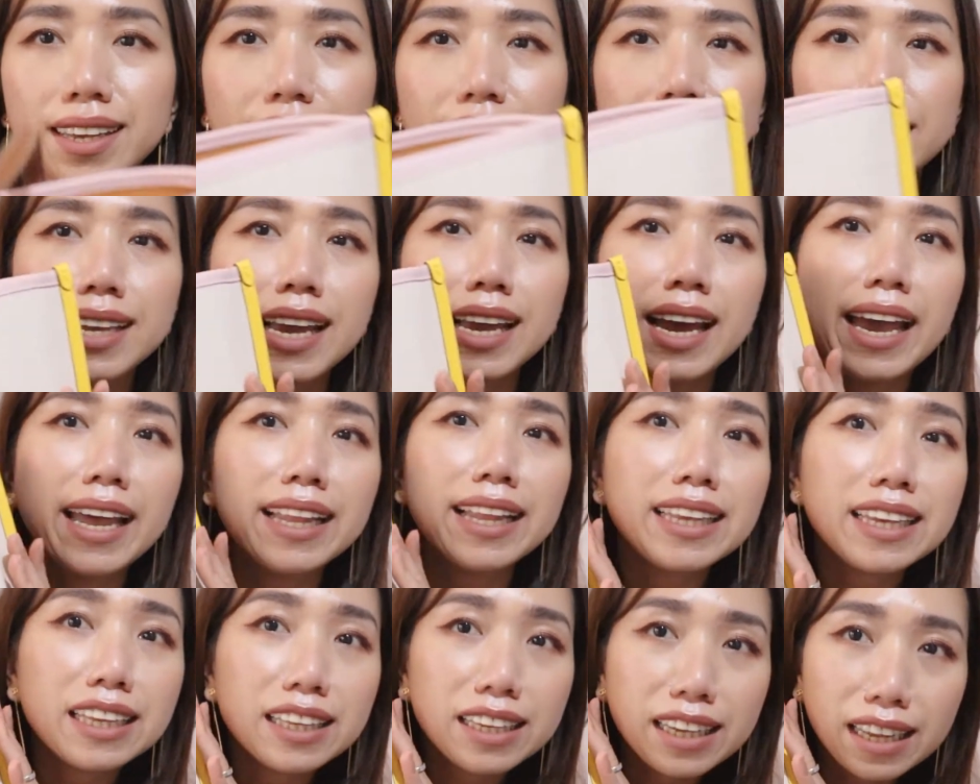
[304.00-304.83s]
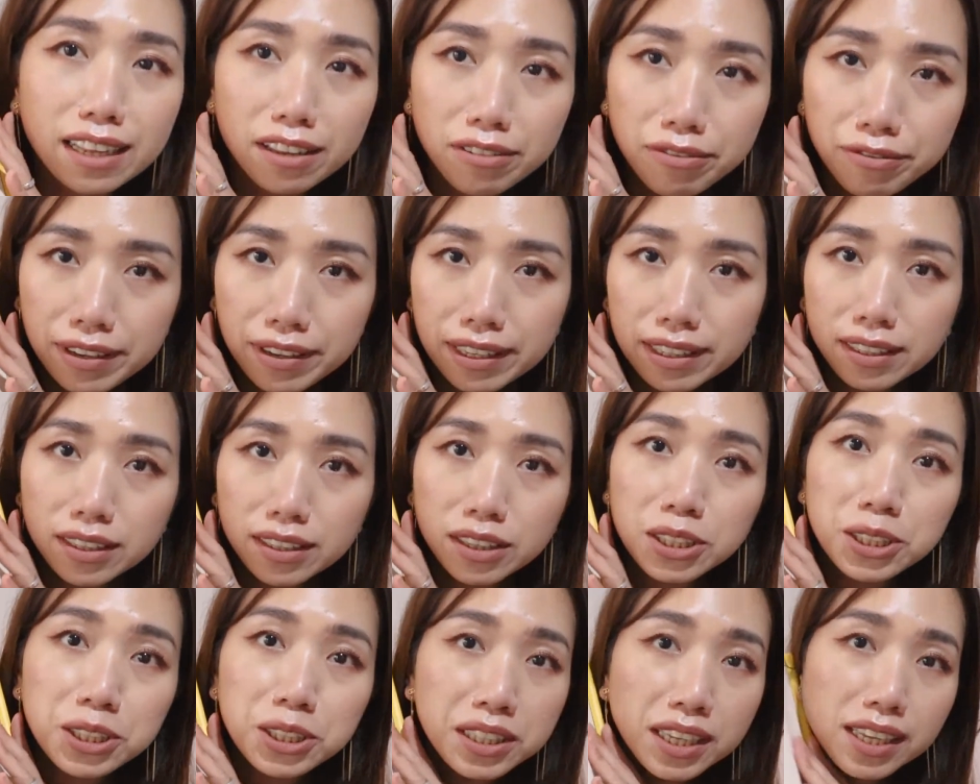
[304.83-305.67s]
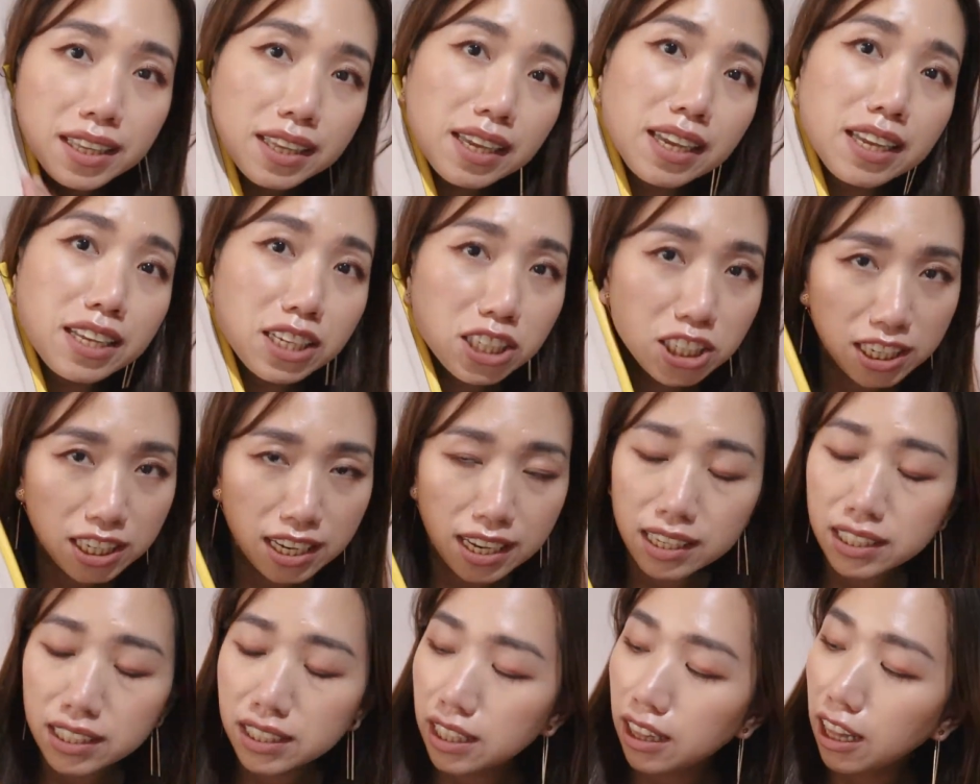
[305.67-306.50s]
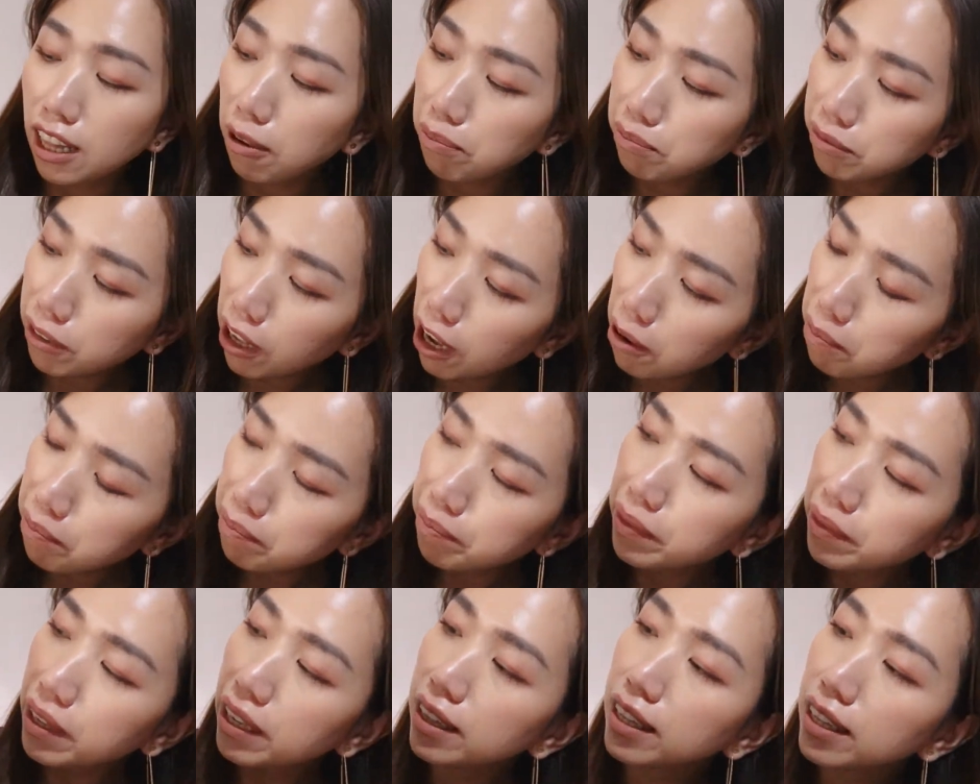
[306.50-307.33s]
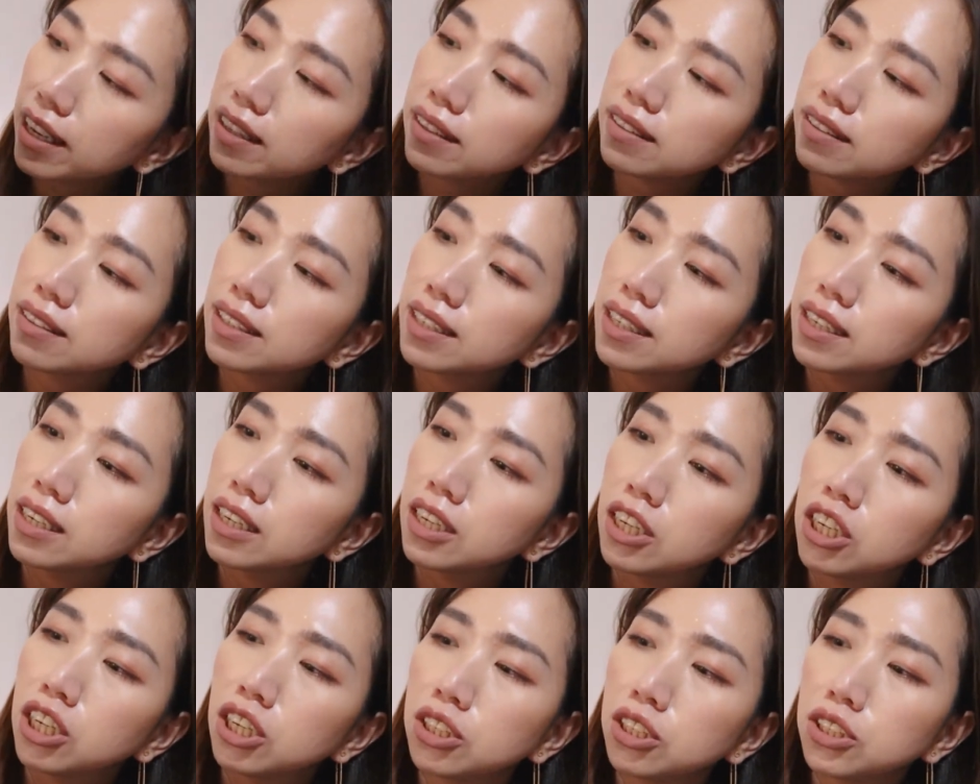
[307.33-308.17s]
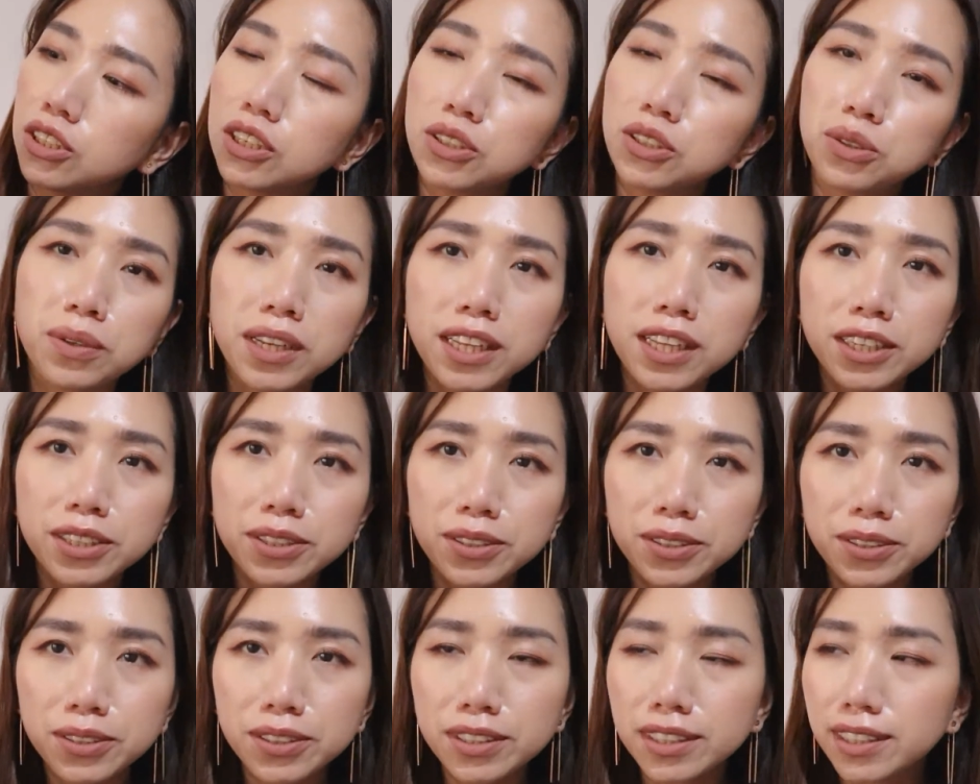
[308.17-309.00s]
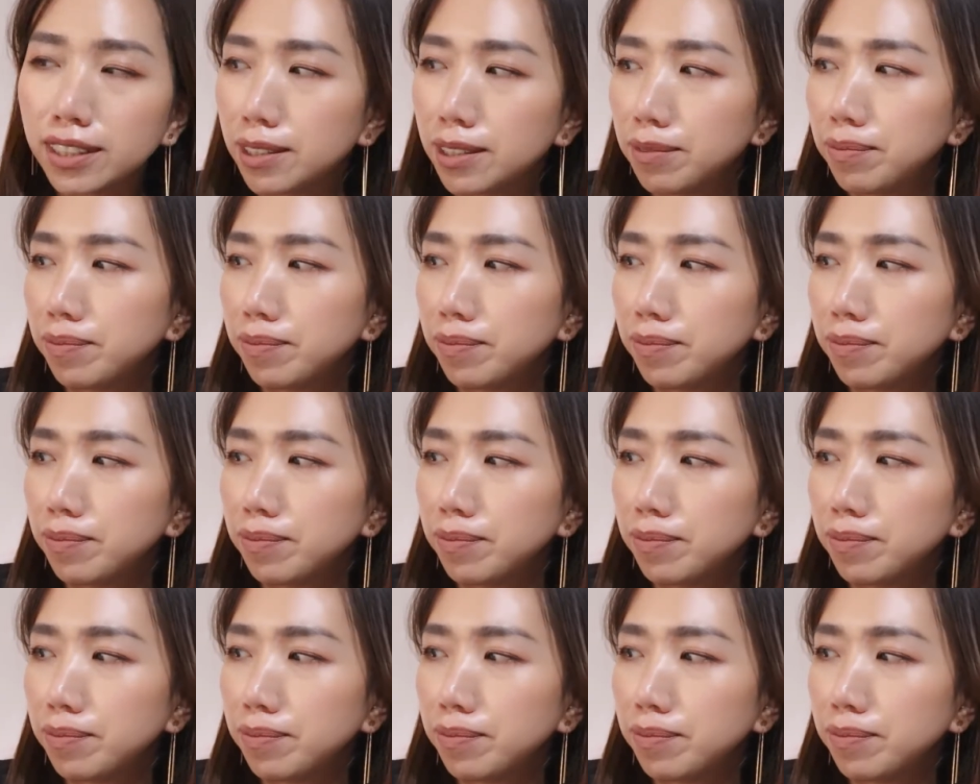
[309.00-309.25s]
Yeah, and it can fit a 13 inches laptop in it, so it's really good